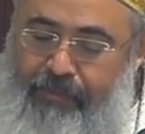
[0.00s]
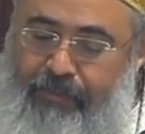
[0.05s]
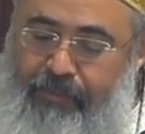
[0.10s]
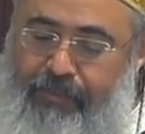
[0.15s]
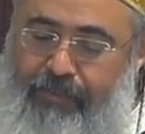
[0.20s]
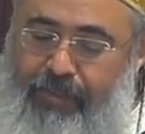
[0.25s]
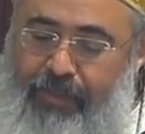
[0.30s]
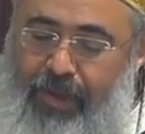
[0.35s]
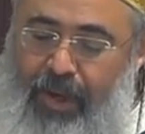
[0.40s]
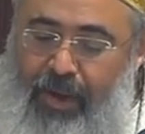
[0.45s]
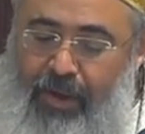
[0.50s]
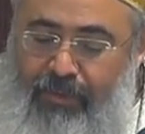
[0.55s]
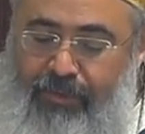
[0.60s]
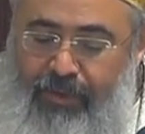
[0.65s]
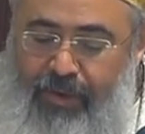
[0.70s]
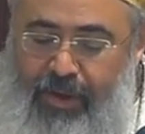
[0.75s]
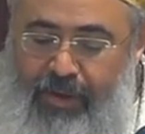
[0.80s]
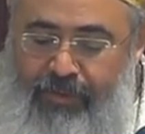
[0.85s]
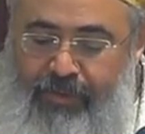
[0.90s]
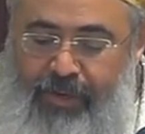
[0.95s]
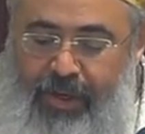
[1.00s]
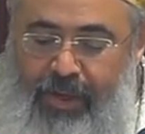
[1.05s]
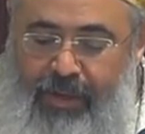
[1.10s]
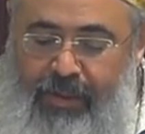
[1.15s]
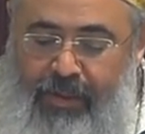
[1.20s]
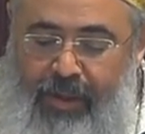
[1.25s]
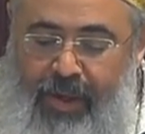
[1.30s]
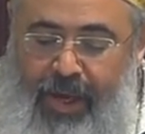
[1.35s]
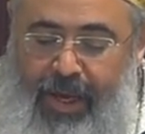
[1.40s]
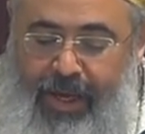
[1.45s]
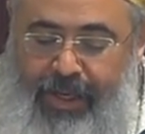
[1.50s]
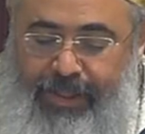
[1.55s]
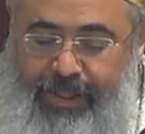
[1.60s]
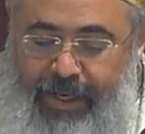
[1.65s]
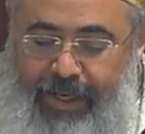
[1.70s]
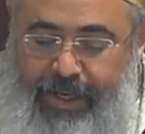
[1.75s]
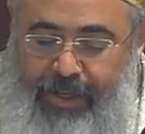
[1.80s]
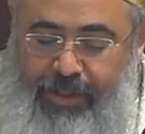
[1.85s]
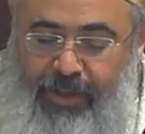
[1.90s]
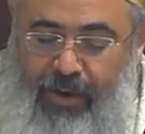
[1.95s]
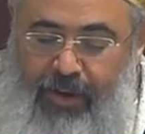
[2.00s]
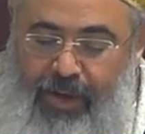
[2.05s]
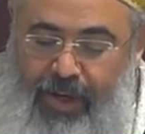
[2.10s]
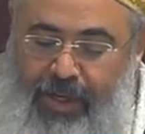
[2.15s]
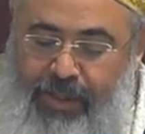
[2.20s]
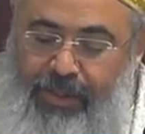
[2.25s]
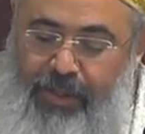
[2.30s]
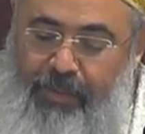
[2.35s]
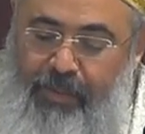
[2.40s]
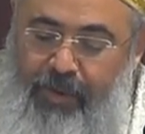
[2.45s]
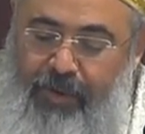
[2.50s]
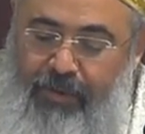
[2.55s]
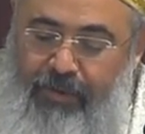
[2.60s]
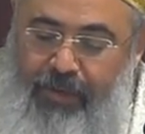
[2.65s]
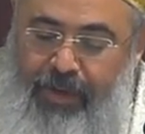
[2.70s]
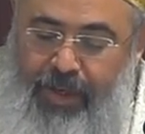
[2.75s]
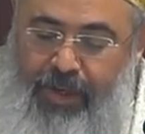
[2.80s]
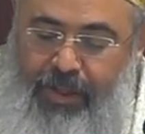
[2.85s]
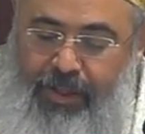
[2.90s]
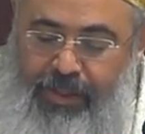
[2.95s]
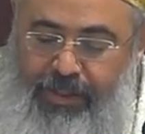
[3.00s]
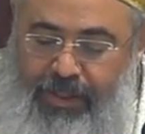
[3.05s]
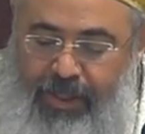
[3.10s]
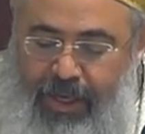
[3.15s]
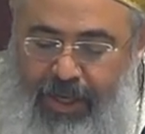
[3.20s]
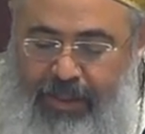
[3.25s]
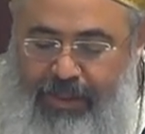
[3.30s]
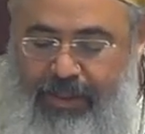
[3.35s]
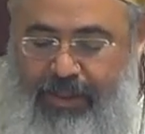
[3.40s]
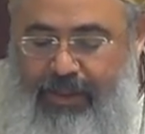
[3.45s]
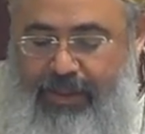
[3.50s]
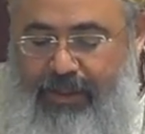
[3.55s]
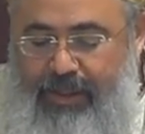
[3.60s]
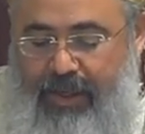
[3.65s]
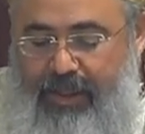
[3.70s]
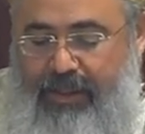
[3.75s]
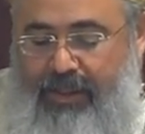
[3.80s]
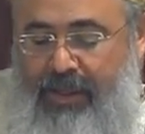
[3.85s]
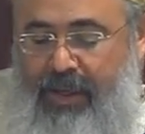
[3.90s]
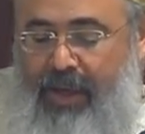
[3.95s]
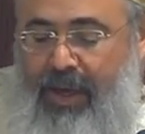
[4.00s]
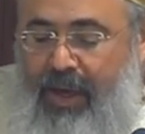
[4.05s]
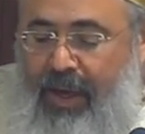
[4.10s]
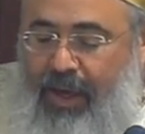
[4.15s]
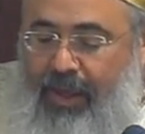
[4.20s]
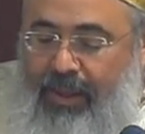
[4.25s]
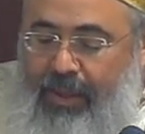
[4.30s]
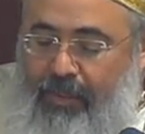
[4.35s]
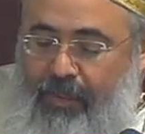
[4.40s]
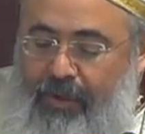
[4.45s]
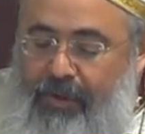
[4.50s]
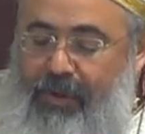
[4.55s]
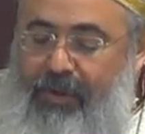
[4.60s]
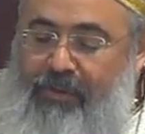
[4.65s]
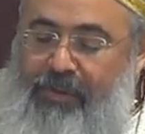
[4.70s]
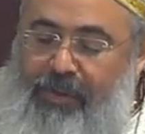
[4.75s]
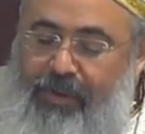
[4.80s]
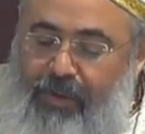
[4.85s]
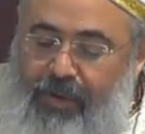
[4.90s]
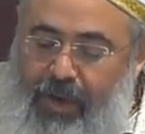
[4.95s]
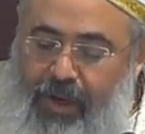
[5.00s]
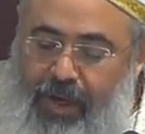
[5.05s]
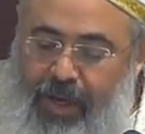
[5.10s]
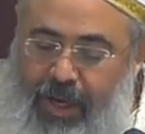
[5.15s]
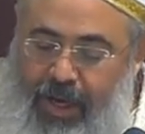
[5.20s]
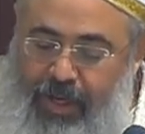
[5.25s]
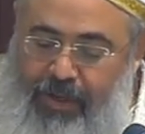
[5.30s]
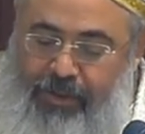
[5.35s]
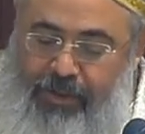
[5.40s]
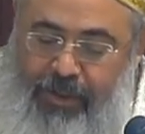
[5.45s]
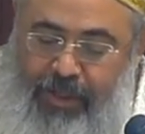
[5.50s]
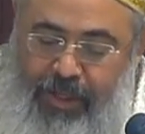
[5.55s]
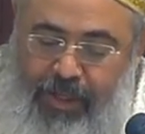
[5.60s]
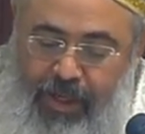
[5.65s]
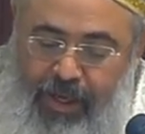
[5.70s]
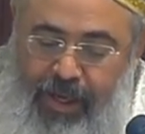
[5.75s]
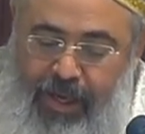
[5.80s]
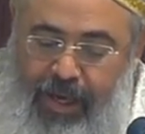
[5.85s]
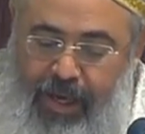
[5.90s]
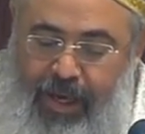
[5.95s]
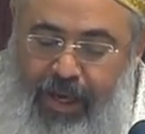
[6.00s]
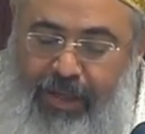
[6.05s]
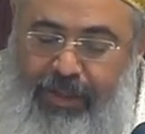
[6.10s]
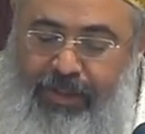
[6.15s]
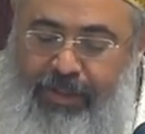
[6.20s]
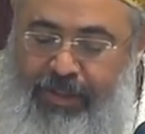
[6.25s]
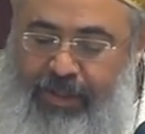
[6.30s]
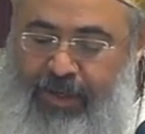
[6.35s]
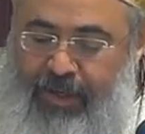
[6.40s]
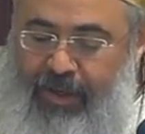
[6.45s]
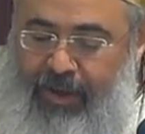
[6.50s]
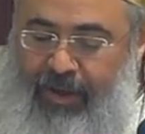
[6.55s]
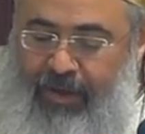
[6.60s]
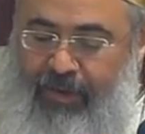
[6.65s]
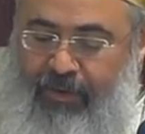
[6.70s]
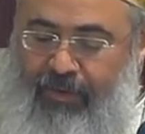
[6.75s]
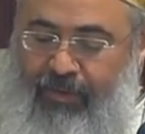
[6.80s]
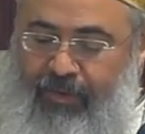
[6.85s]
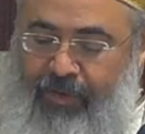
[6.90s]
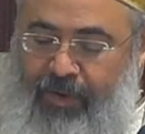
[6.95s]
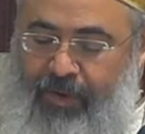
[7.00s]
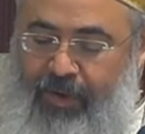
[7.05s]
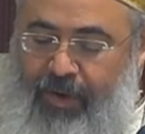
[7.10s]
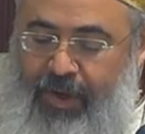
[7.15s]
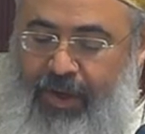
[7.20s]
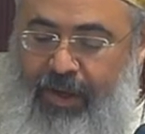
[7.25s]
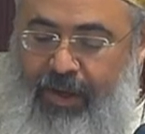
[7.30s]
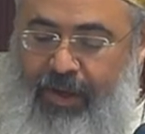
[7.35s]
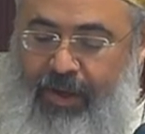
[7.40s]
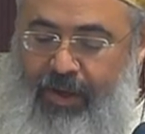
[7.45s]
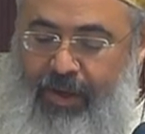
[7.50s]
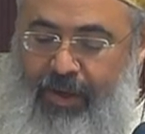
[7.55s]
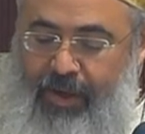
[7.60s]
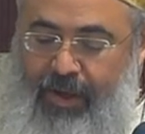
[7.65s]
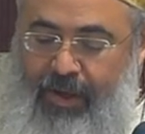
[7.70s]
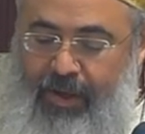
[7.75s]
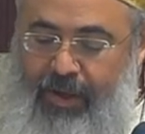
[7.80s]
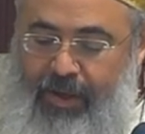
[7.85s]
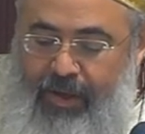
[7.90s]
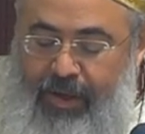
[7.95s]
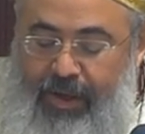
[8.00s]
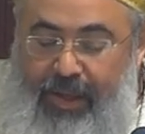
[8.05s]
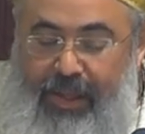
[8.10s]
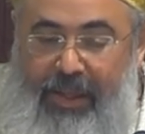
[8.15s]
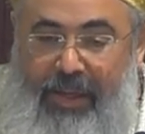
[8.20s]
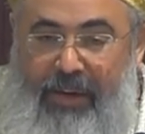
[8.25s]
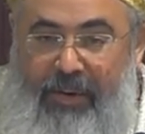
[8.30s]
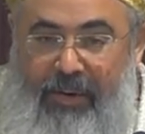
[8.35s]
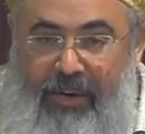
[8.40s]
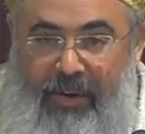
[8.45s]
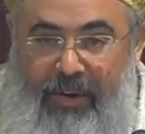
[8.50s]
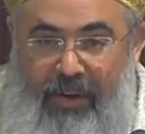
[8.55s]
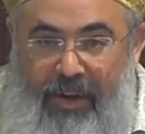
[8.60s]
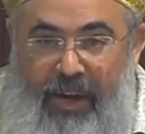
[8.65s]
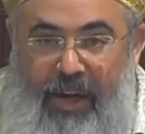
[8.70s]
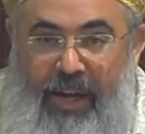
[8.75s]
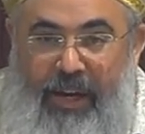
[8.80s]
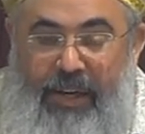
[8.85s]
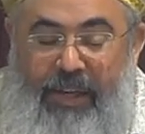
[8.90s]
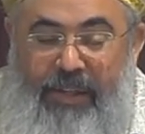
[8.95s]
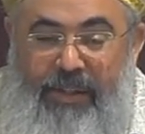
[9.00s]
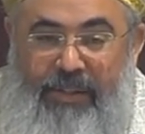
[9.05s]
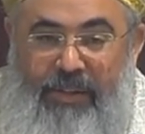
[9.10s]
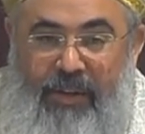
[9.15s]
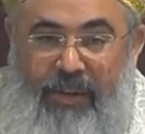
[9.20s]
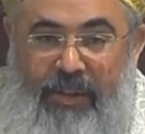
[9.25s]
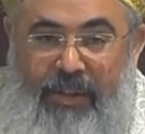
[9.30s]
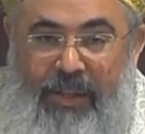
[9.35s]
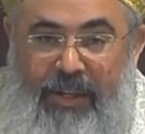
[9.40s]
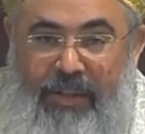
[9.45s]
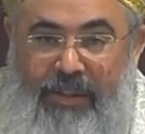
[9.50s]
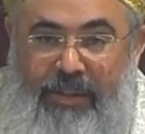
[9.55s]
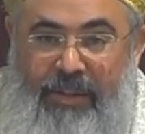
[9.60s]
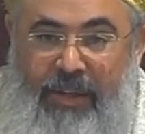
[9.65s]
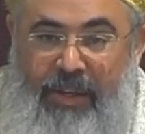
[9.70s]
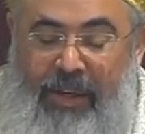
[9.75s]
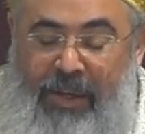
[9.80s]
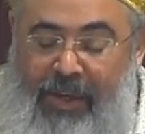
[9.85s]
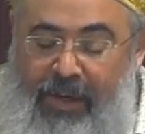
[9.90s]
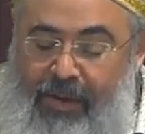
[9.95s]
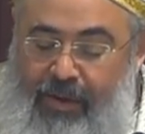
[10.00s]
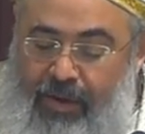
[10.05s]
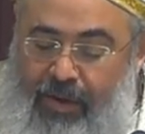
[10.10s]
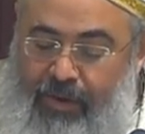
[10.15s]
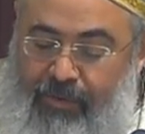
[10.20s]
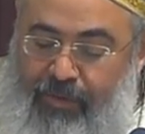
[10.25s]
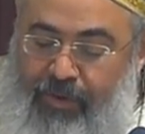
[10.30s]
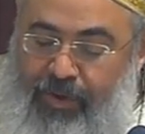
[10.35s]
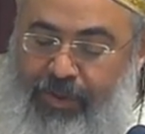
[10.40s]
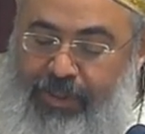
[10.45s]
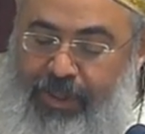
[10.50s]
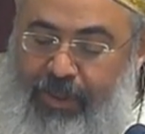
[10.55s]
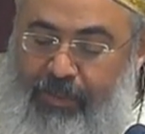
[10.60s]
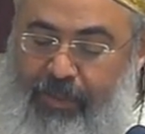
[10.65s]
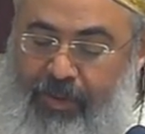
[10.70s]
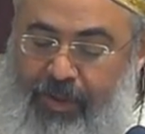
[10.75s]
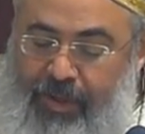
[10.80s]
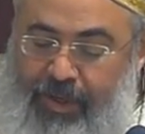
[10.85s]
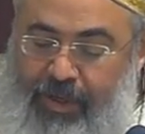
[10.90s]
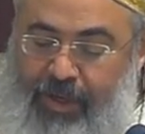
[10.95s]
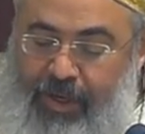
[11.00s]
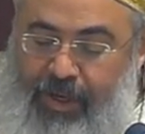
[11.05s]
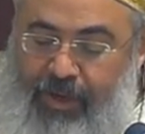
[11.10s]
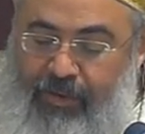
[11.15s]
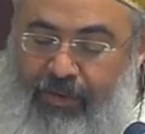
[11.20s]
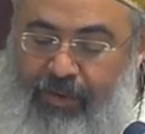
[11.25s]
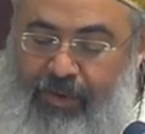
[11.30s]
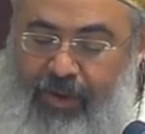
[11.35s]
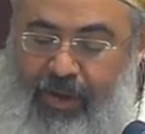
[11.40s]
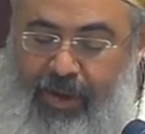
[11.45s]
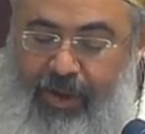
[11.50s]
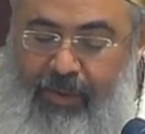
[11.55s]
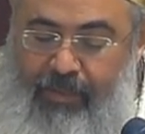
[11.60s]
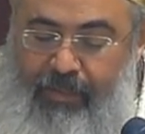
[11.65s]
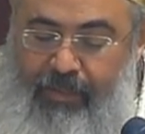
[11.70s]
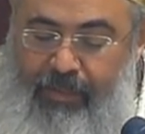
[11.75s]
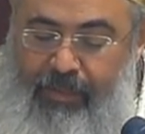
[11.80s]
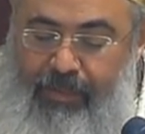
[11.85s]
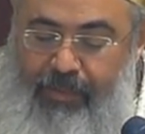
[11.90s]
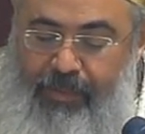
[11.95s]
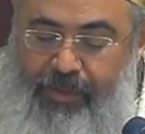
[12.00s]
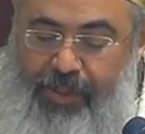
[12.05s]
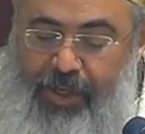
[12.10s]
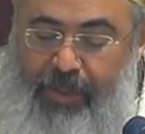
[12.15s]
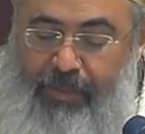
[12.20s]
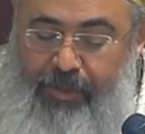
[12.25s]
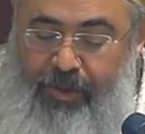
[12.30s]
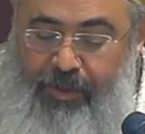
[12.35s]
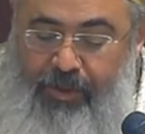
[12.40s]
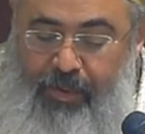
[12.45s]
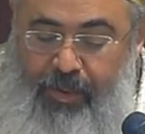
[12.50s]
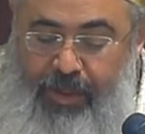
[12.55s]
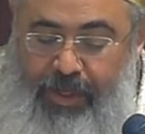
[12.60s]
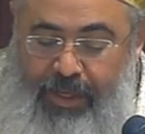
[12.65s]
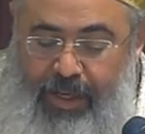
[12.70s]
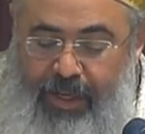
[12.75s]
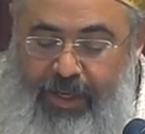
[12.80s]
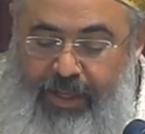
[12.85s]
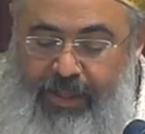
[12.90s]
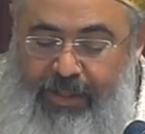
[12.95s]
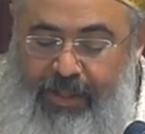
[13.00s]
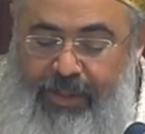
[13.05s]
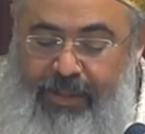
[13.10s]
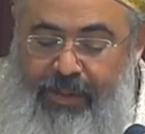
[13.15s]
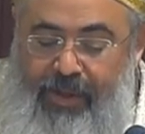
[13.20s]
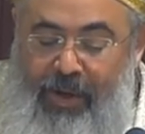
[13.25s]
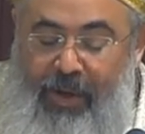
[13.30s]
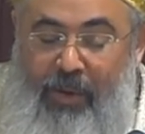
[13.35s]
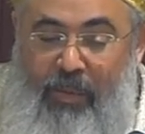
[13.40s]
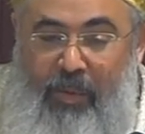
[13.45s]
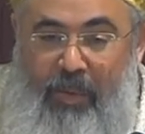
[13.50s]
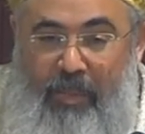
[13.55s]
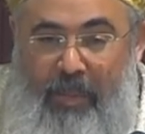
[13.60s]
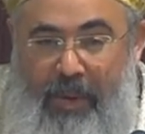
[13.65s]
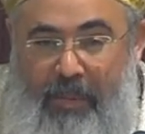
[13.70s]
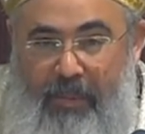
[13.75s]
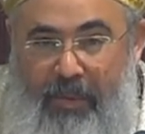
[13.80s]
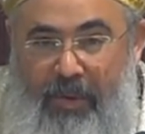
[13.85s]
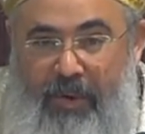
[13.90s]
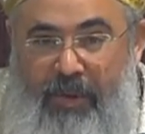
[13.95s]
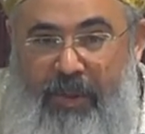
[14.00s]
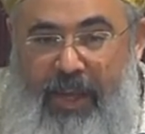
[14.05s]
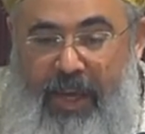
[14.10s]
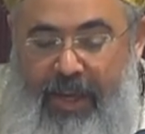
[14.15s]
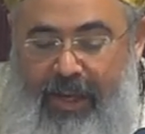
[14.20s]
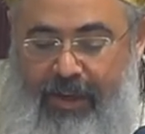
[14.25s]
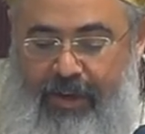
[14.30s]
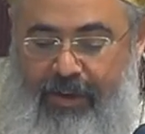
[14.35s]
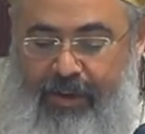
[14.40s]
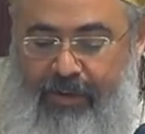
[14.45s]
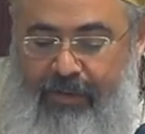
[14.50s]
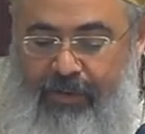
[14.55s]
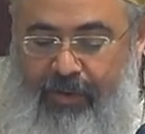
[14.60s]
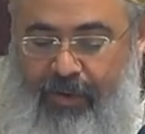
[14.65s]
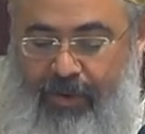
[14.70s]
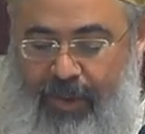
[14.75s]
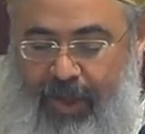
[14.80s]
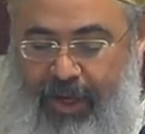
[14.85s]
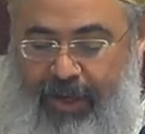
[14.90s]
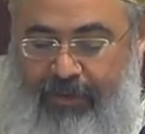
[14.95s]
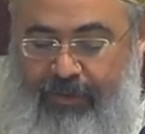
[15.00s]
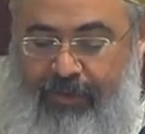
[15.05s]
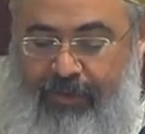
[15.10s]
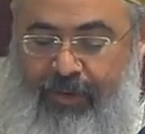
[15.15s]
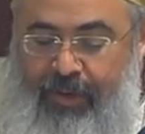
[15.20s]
of, of death and take it to heart, as the book of Ecclesiastes says. And the book of Sirach actually has very uh, clear guidance on this. Uh, for example, in, in uh, chapter 28, it says, Remember the end of your life.